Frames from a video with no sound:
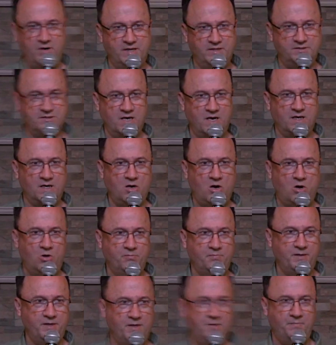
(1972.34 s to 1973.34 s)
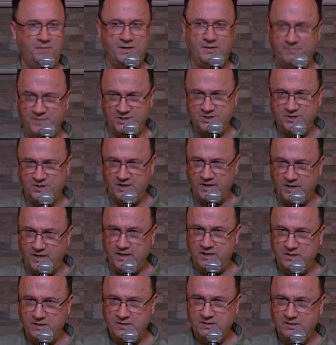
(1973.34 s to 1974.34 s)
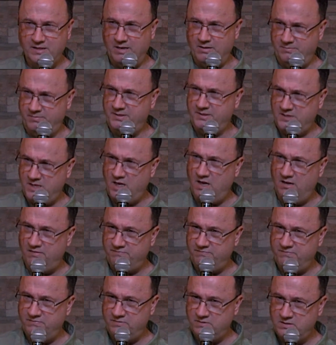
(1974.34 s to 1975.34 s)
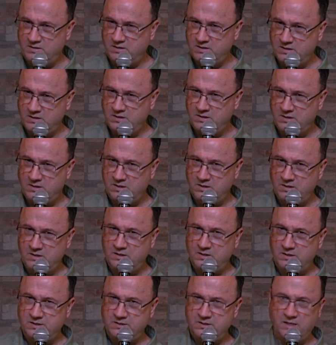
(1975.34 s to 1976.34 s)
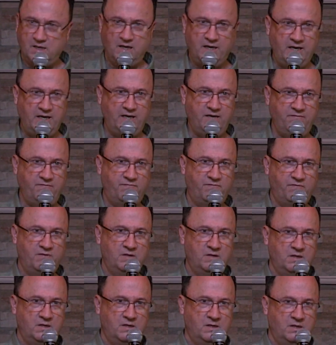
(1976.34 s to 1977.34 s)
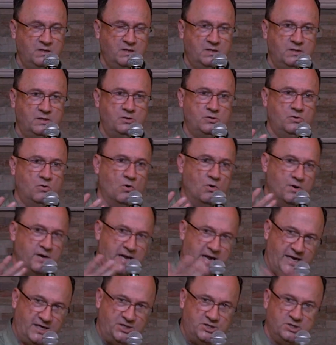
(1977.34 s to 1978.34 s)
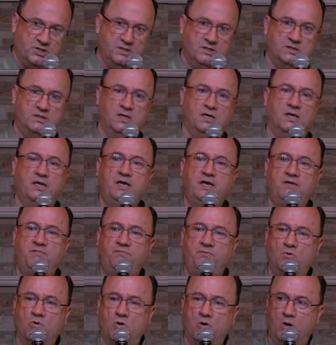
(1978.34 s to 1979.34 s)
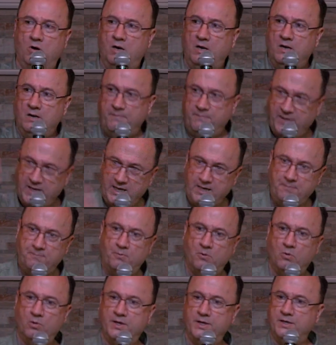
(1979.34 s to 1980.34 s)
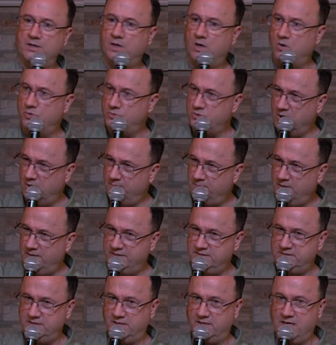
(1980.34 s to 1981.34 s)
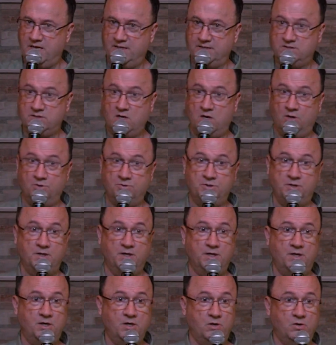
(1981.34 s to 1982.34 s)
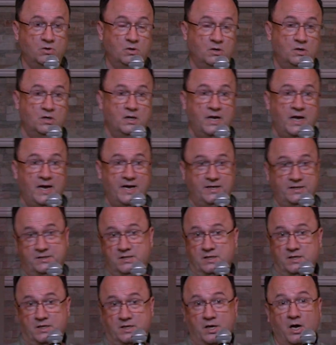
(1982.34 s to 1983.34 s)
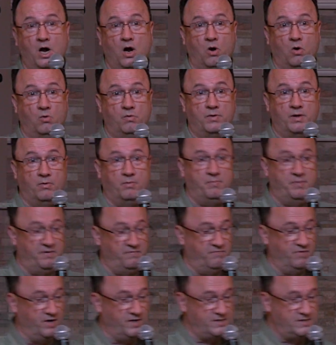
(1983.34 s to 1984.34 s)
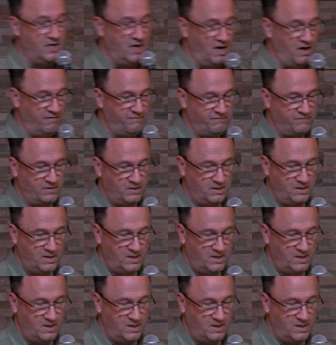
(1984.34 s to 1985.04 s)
has not called me to be a missionary. That would be tough. To leave your nation, to leave your people and go to a place that God's called you to do. And to go, that would be very tough.